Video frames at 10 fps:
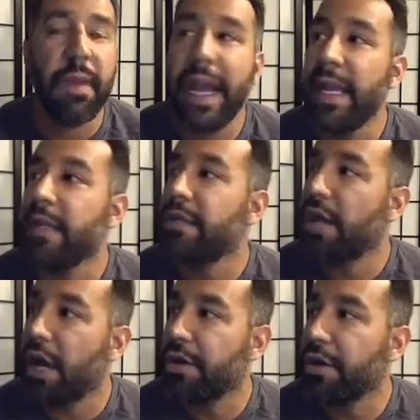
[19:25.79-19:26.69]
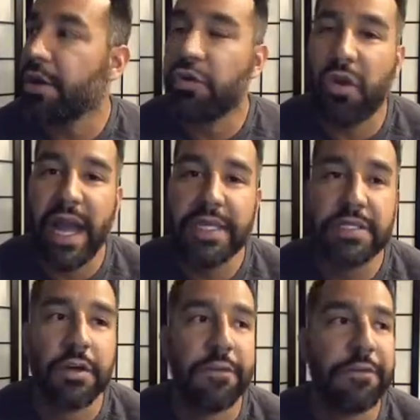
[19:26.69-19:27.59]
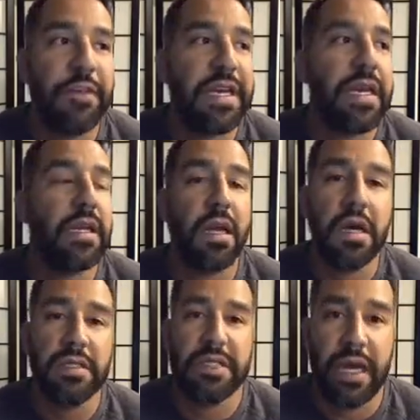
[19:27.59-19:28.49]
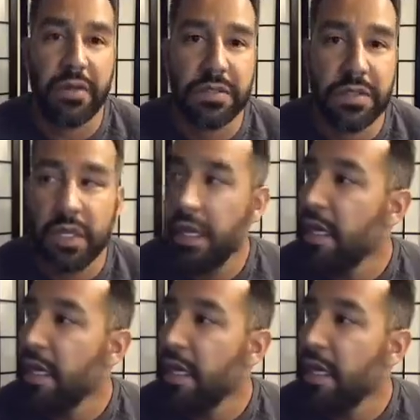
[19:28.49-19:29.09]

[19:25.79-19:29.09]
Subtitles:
My daughter cries her freaking lungs out